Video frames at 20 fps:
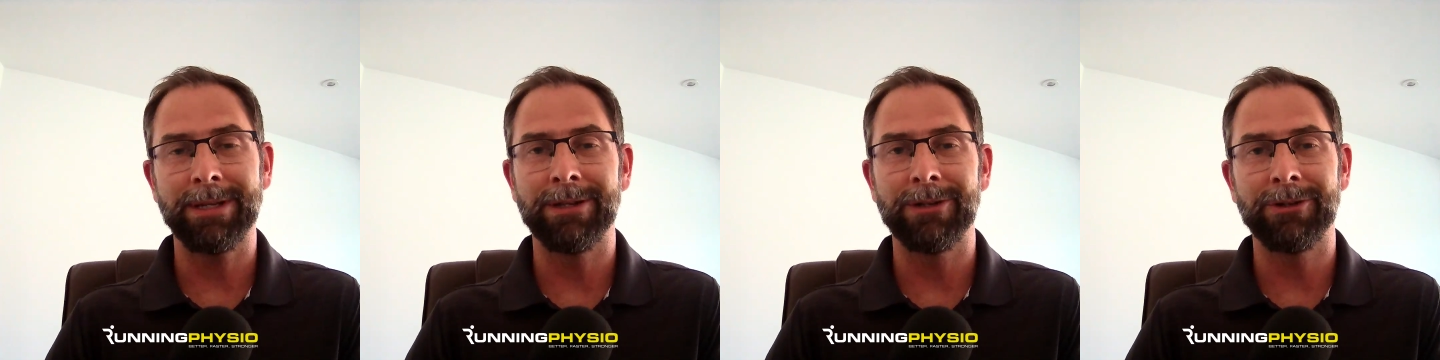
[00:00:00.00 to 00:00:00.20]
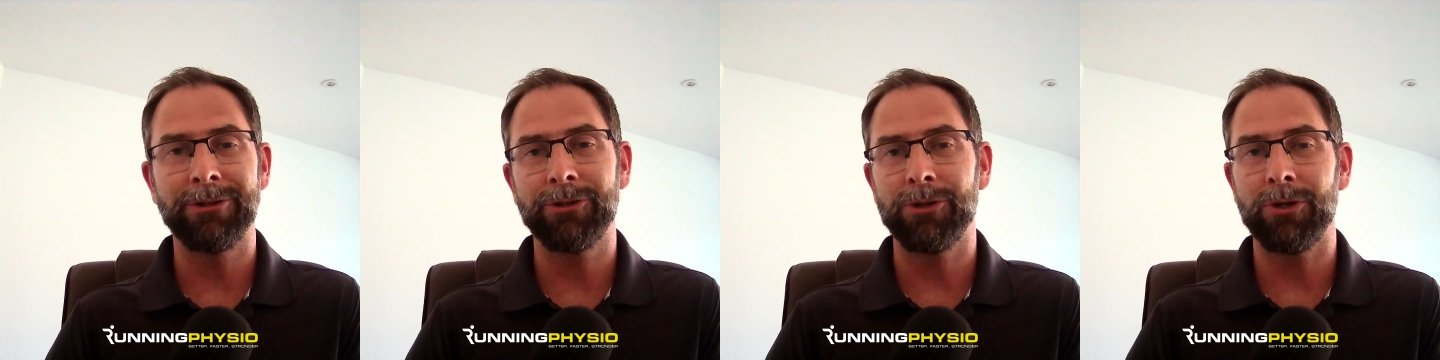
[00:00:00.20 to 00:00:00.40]

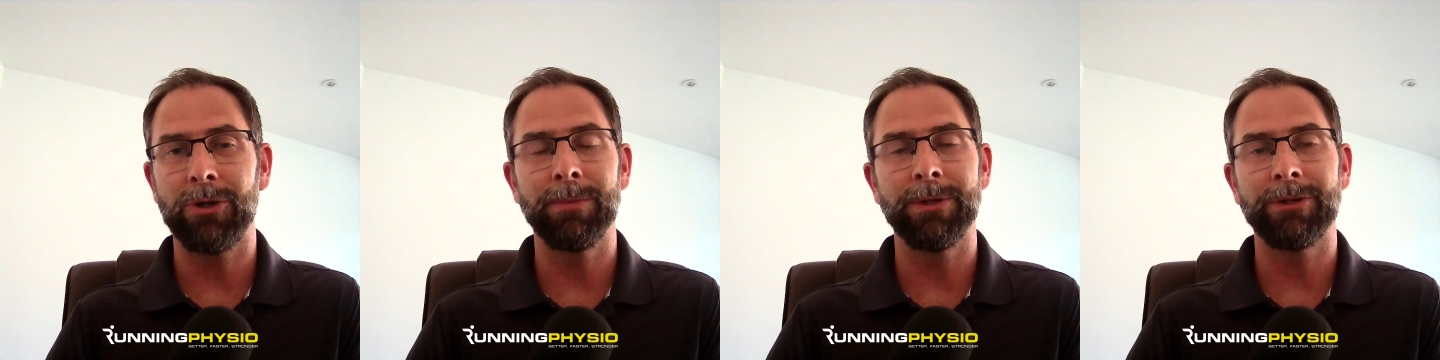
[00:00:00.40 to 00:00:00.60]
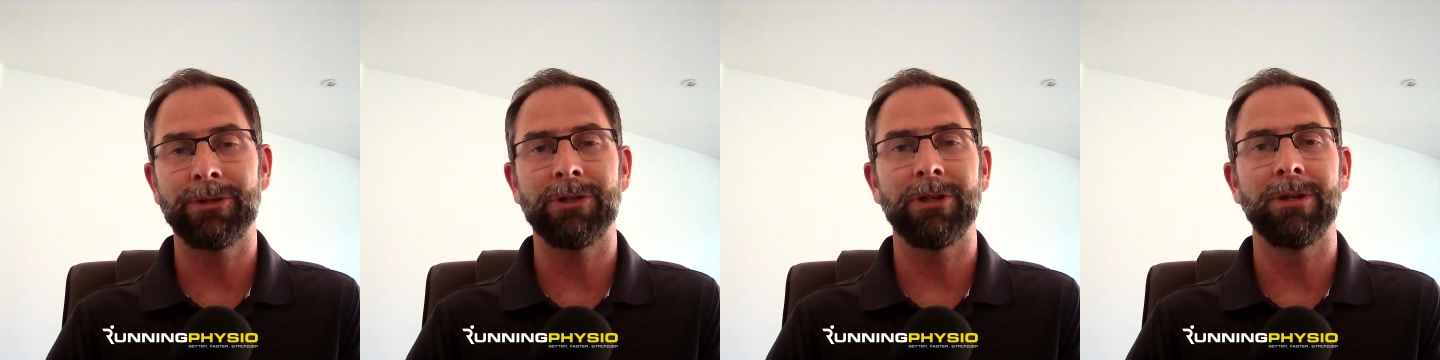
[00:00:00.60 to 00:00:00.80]
and
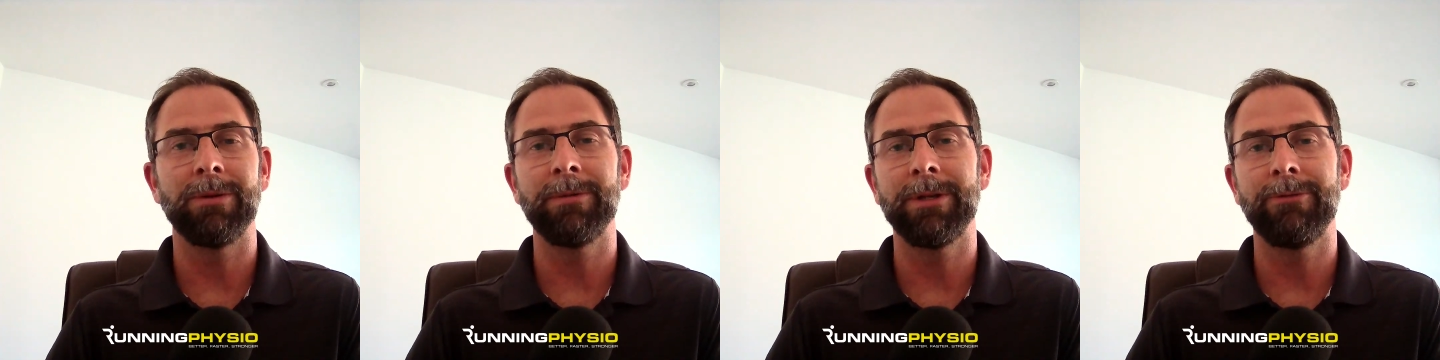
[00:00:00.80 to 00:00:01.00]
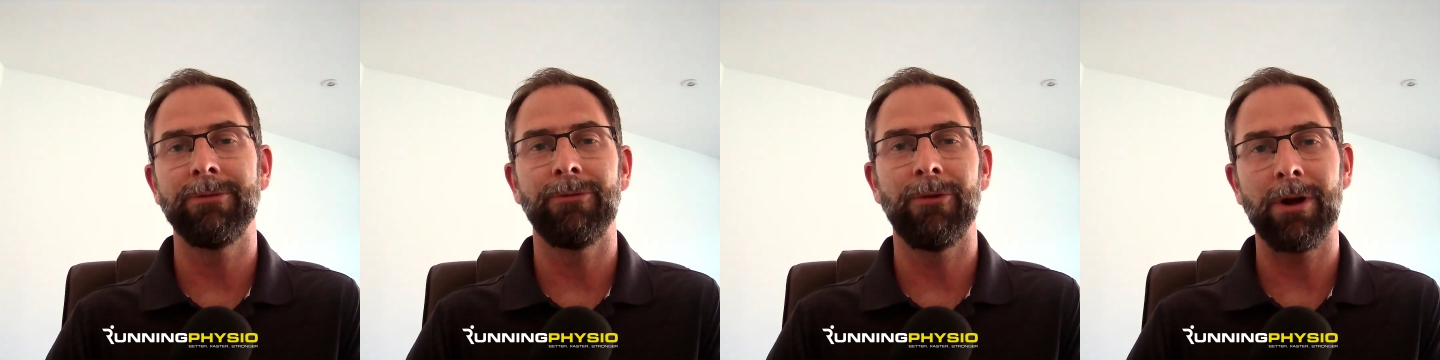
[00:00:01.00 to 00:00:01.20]
assume it's going to
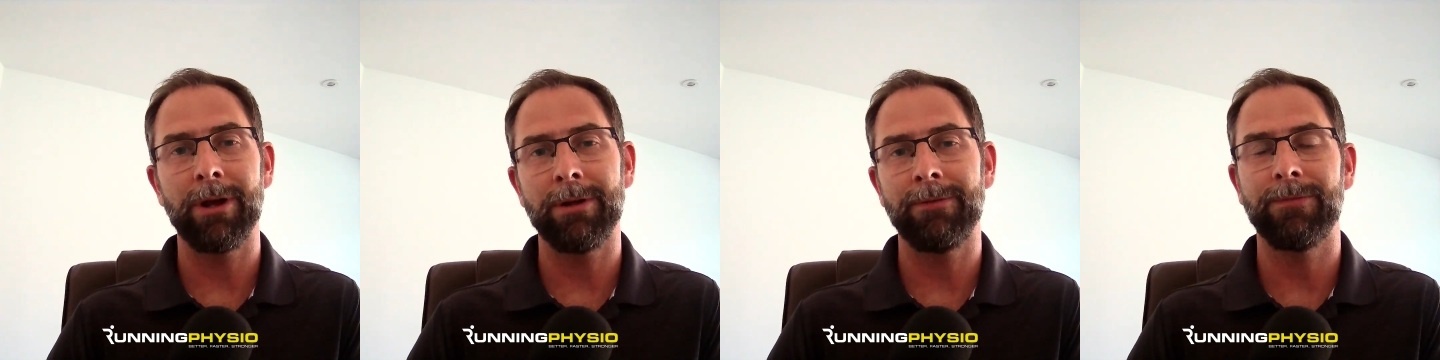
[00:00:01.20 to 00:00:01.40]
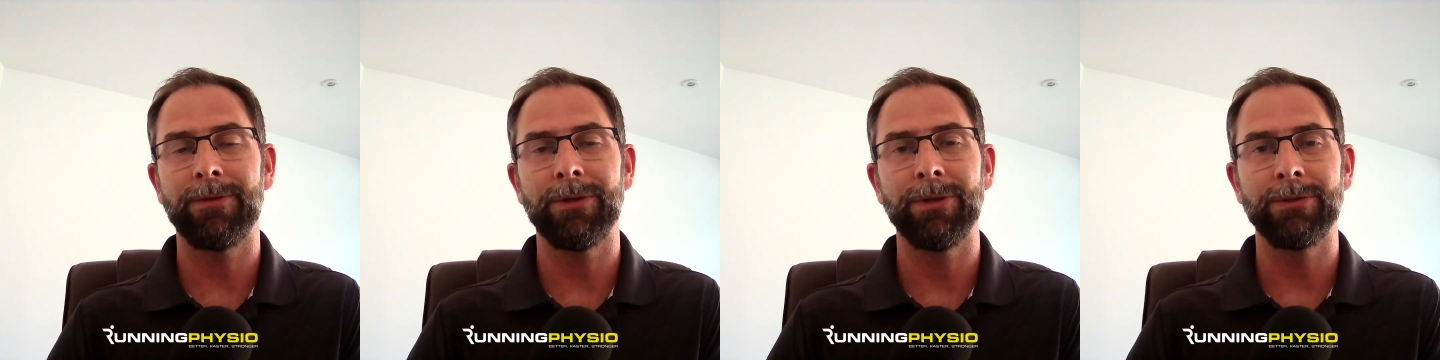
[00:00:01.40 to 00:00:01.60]
be
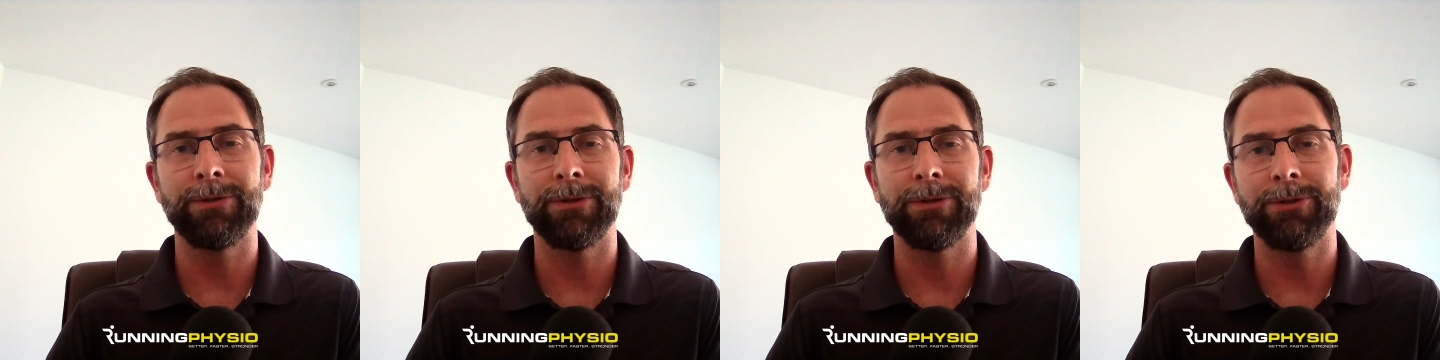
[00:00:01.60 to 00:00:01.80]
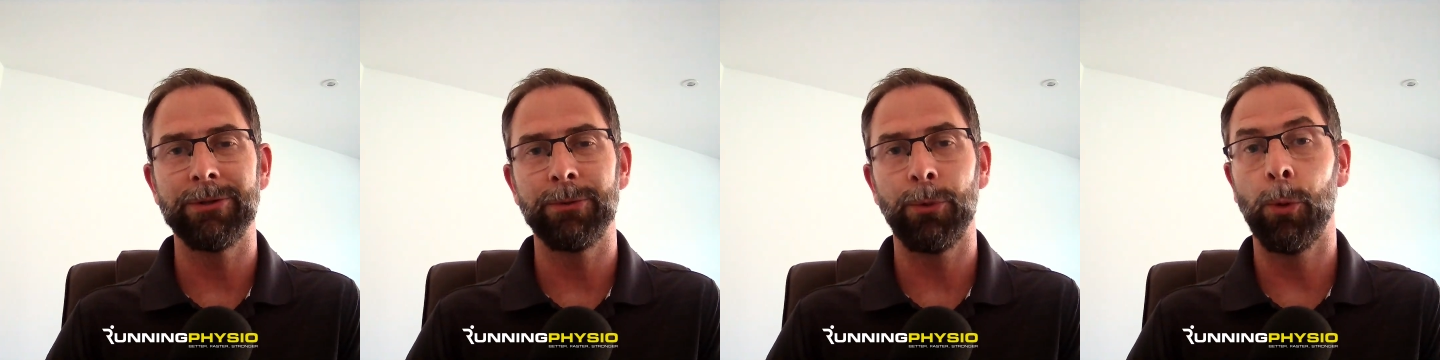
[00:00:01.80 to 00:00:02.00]
right for you
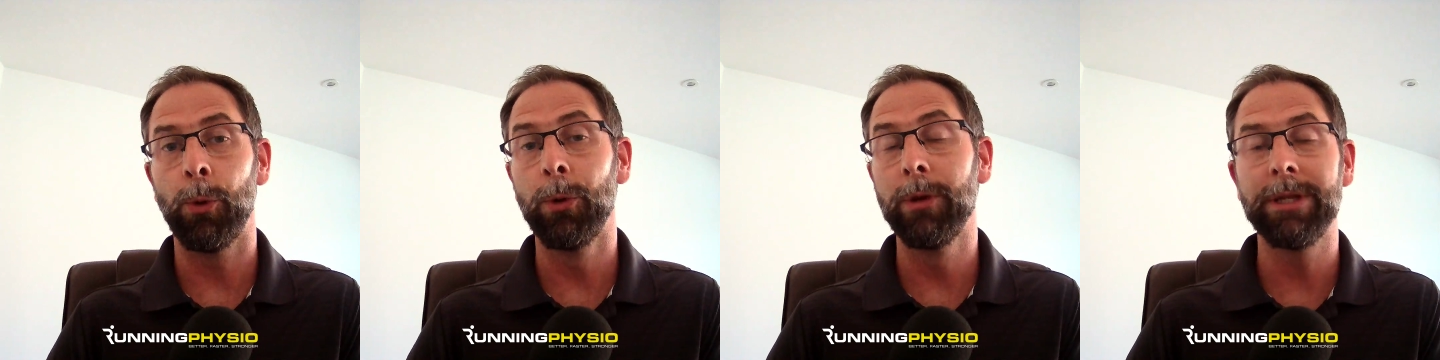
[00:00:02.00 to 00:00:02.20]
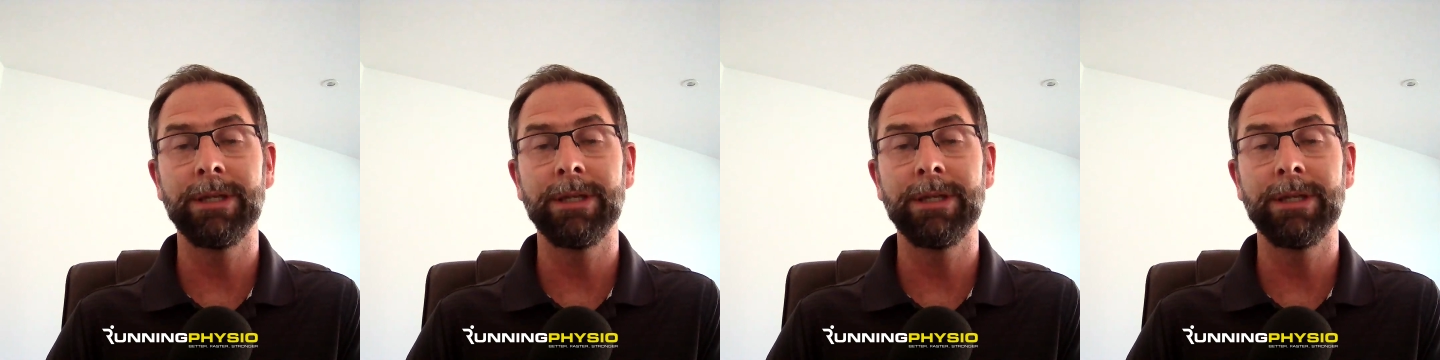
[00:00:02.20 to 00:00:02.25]
to do all